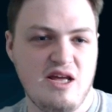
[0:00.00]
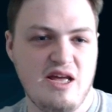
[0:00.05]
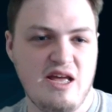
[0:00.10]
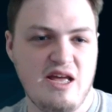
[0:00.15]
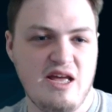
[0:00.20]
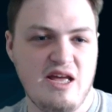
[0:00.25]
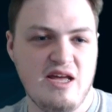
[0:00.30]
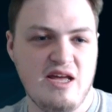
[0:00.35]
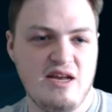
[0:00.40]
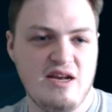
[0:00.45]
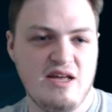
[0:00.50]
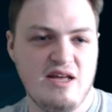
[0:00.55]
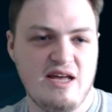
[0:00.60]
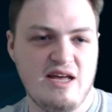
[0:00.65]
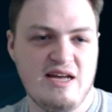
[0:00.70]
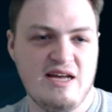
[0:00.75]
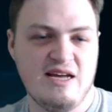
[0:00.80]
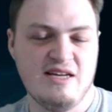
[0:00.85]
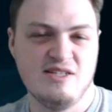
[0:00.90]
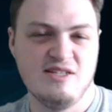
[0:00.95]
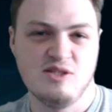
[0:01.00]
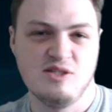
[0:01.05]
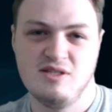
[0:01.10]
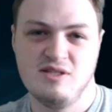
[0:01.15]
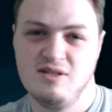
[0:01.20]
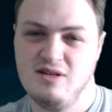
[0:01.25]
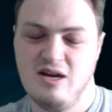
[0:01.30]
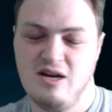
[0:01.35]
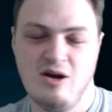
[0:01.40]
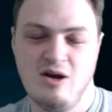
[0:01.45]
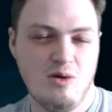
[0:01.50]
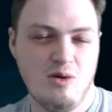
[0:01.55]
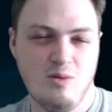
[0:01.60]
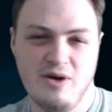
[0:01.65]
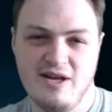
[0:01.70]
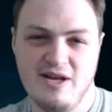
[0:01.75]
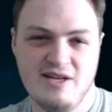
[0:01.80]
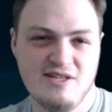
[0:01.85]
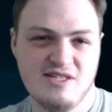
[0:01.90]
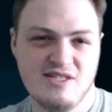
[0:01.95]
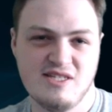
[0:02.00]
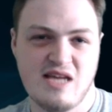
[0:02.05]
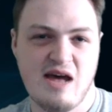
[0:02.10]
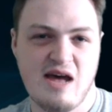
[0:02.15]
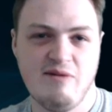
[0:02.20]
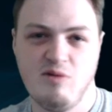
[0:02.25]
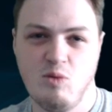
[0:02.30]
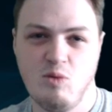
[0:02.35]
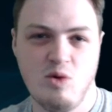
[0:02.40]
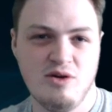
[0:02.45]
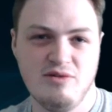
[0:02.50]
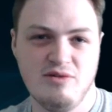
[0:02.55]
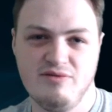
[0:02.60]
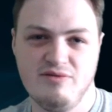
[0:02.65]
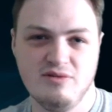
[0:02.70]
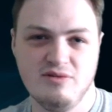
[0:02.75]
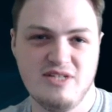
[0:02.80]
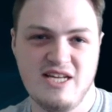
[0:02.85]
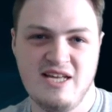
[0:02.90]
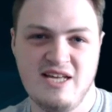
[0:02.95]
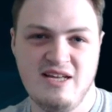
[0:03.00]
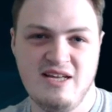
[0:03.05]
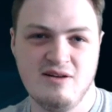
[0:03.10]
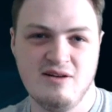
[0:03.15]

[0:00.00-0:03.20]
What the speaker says: And as always, have a wonderful day.